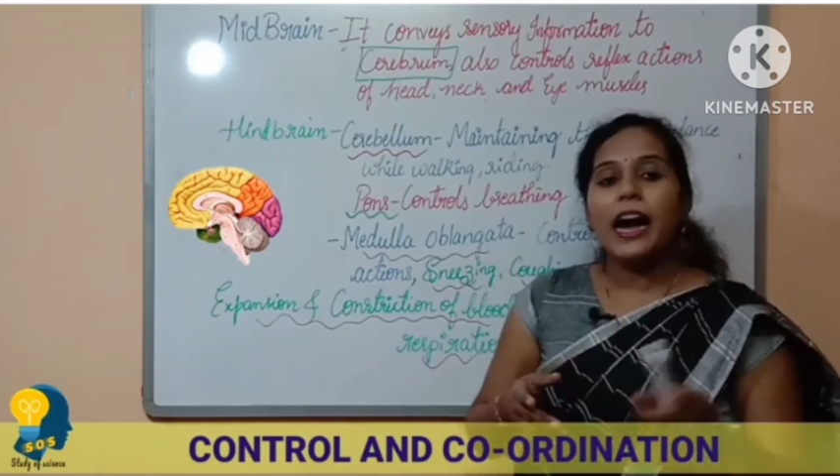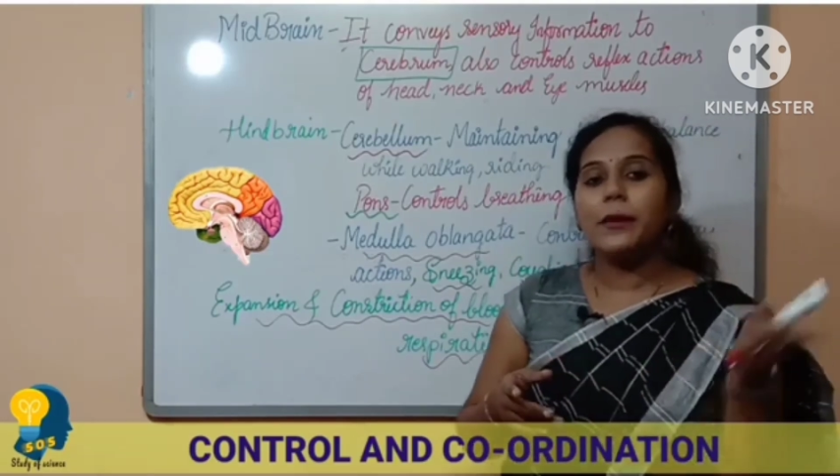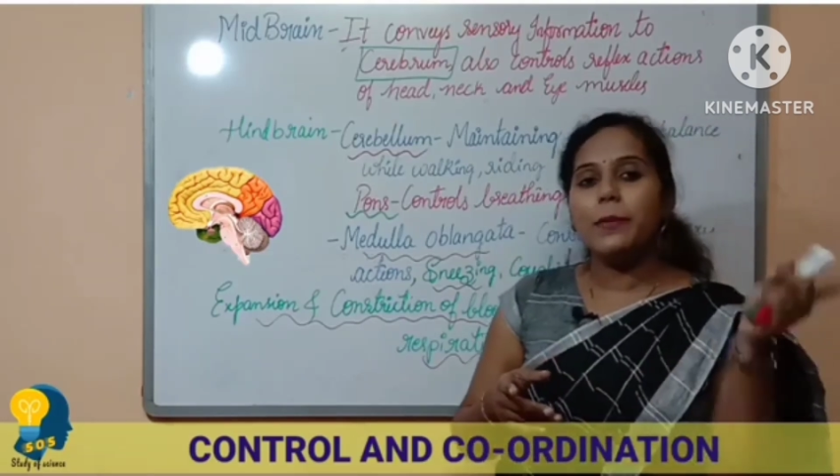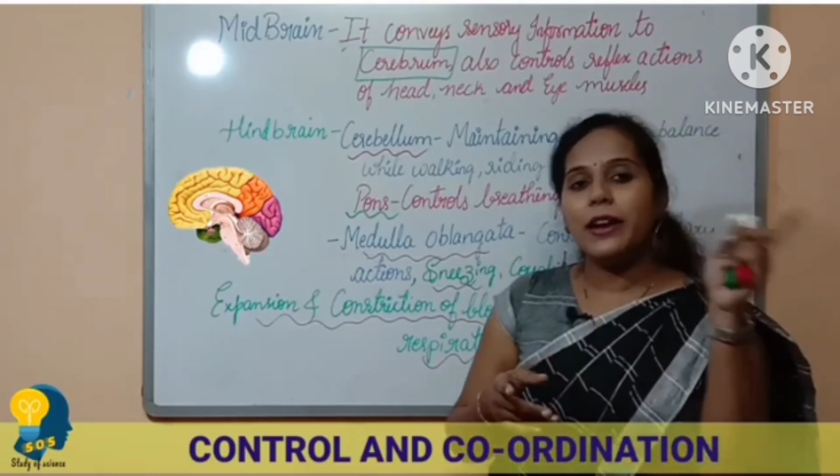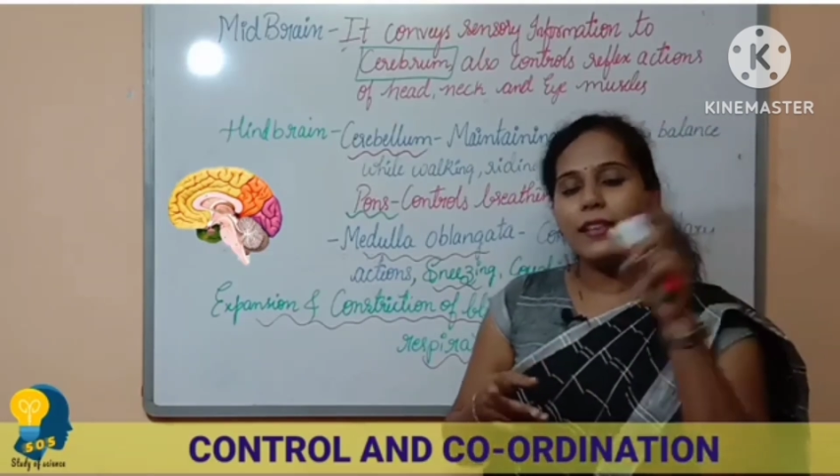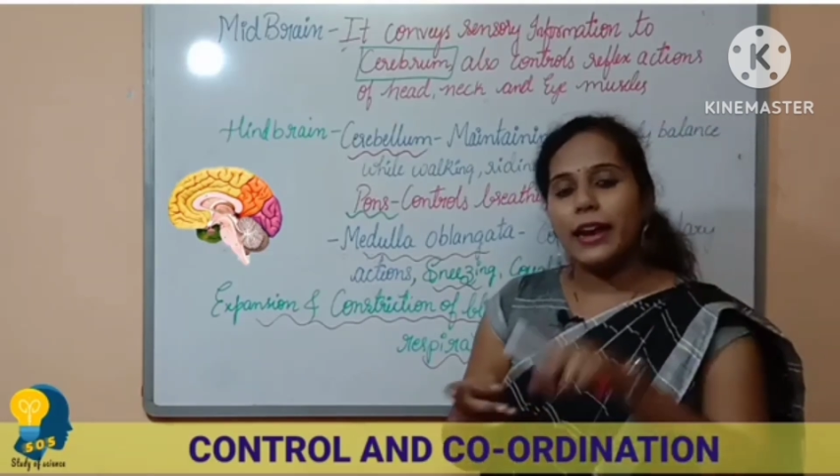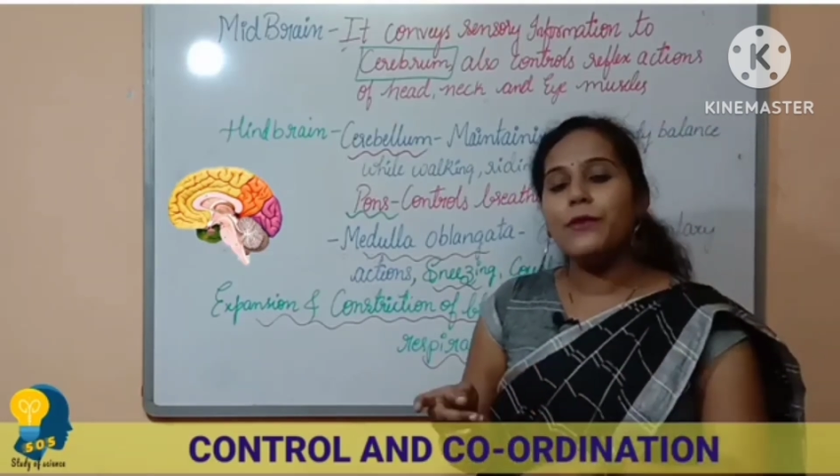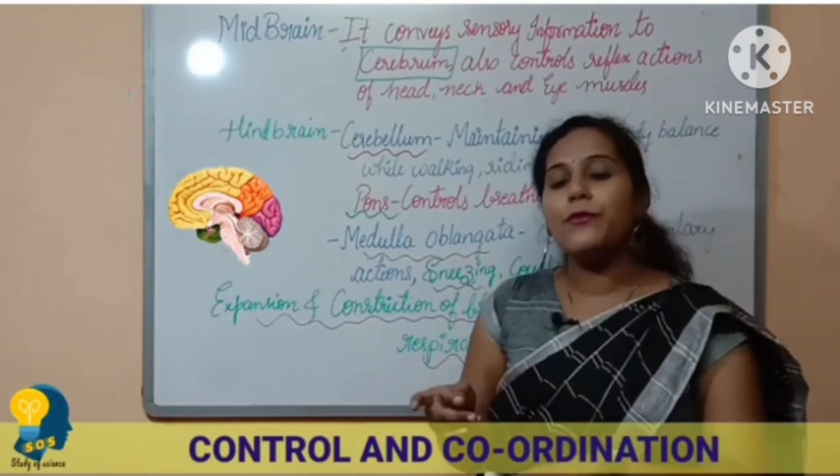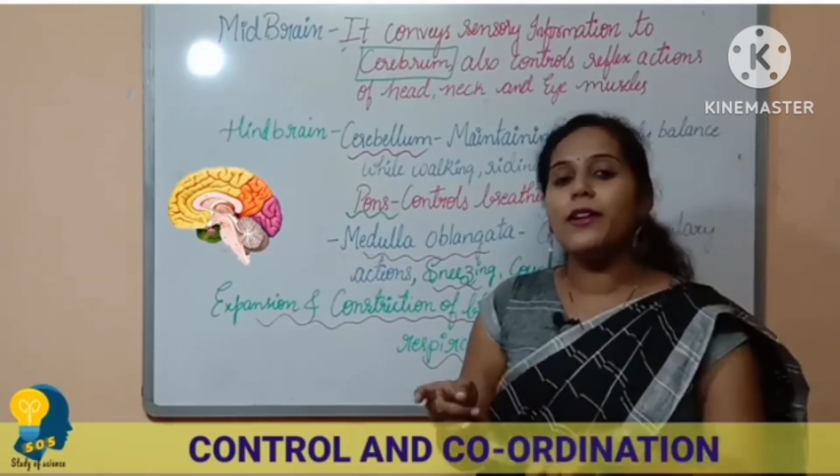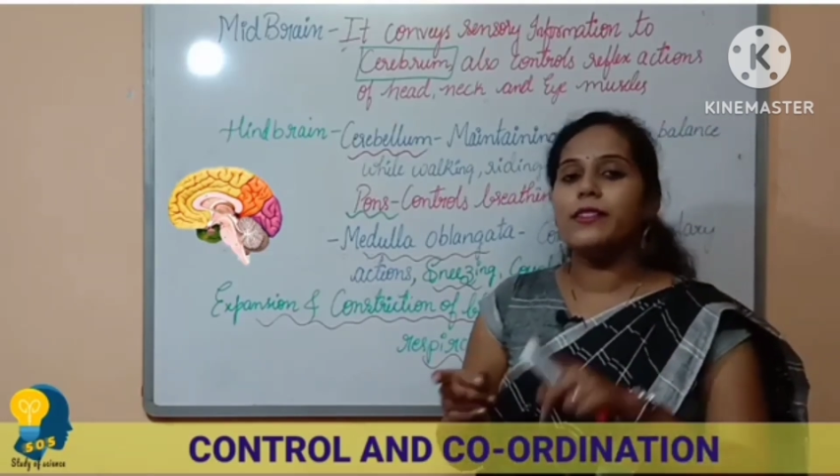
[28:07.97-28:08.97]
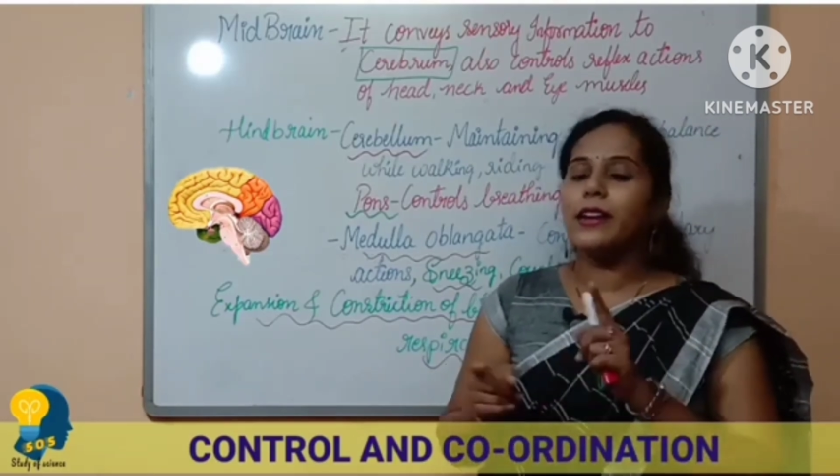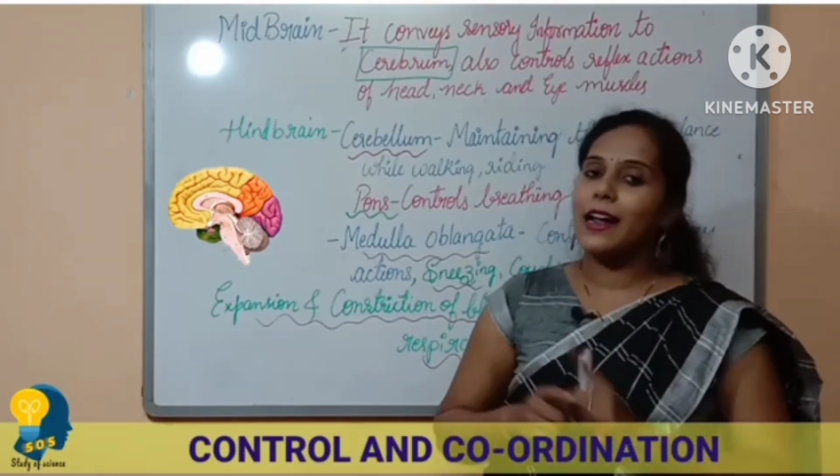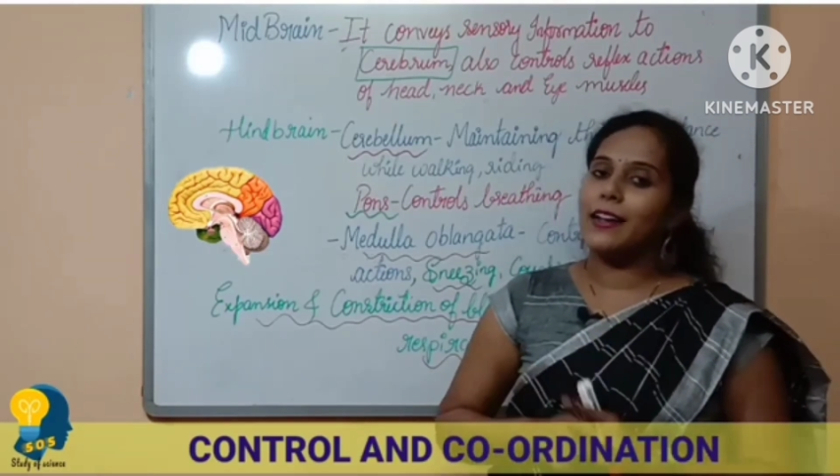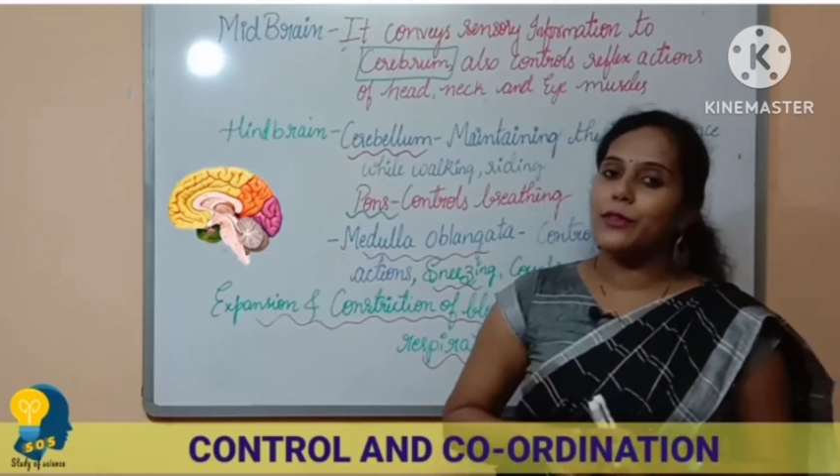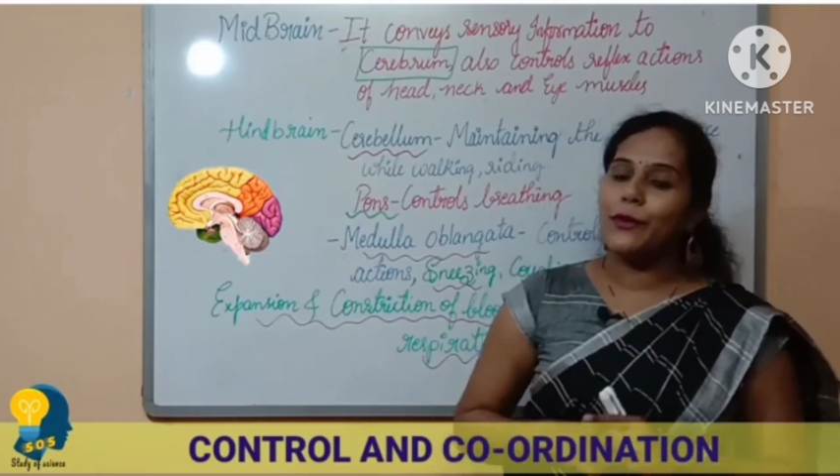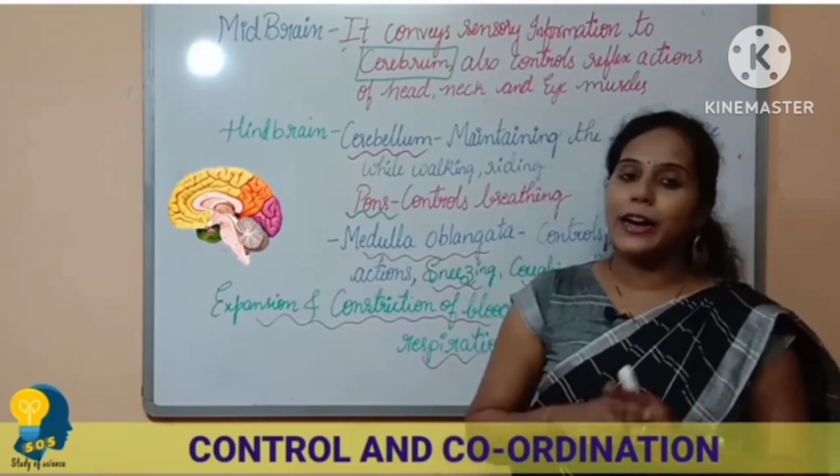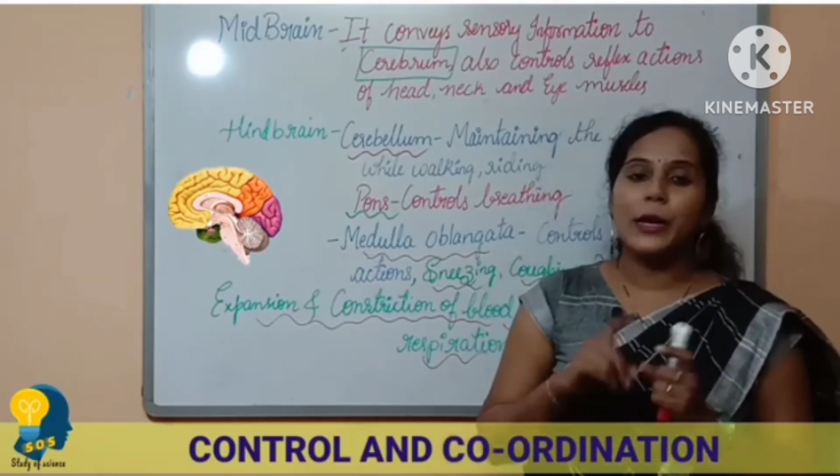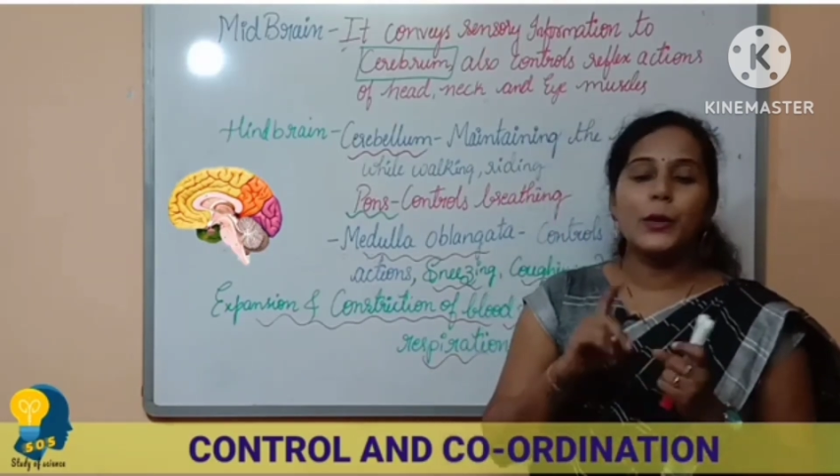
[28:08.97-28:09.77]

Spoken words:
Hindbrain is again further classified